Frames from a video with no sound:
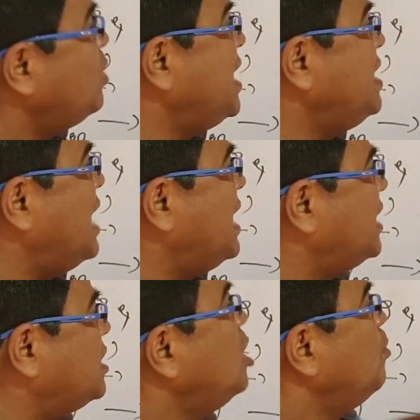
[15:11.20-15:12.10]
into
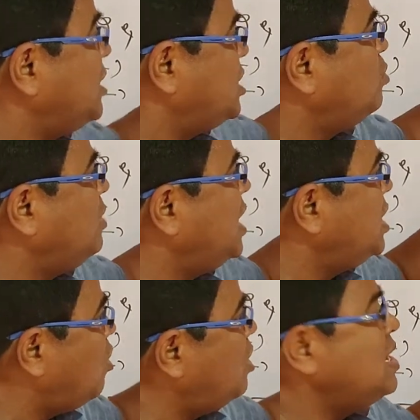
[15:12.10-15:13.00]
indirect,
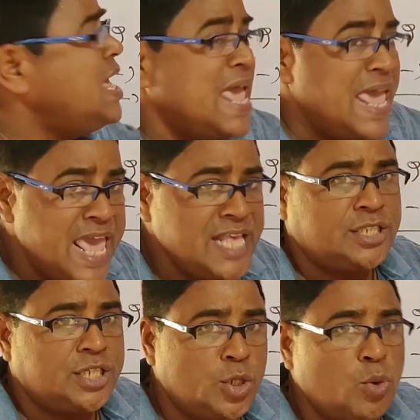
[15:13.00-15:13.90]
particularly on
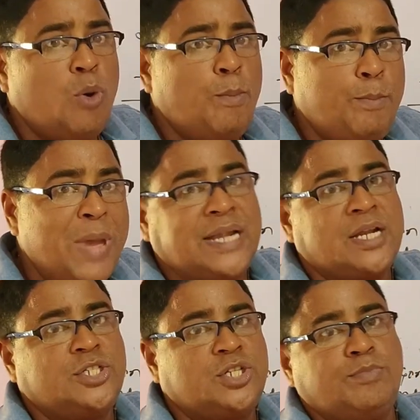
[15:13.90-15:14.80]
yes no
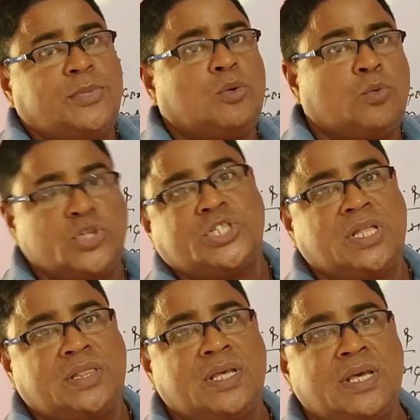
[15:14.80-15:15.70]
patterns of the
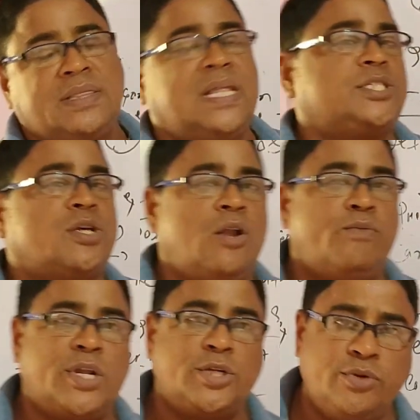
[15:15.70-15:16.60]
question. That's
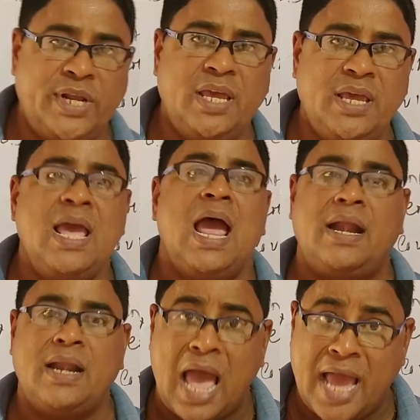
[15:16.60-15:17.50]
all for today,
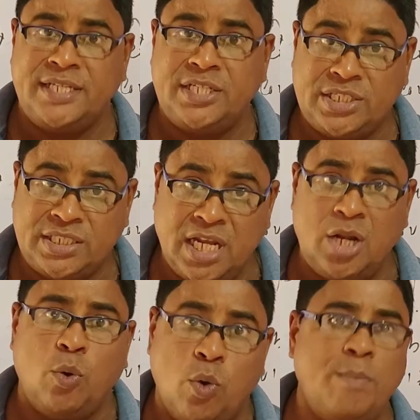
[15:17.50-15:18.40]
and I
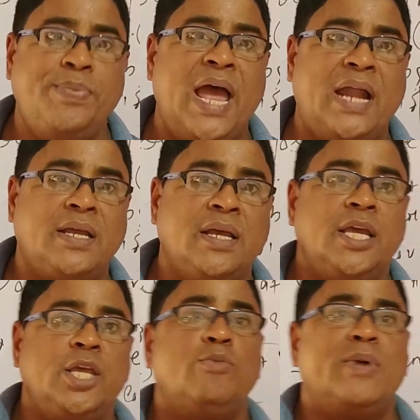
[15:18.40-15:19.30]
still hope
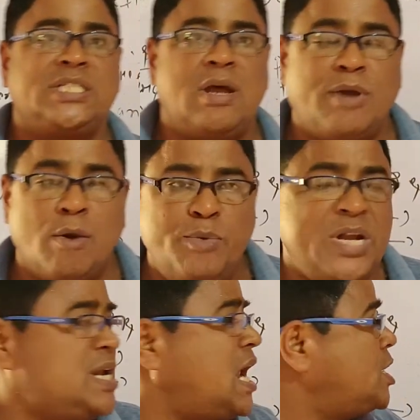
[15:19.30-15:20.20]
that you must have
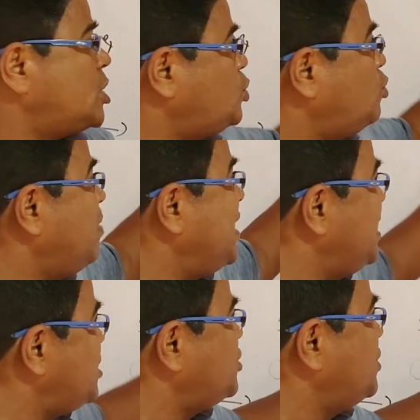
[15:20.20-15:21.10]
completely understood
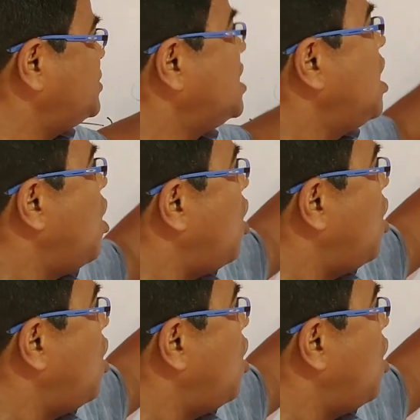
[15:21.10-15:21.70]
my lessons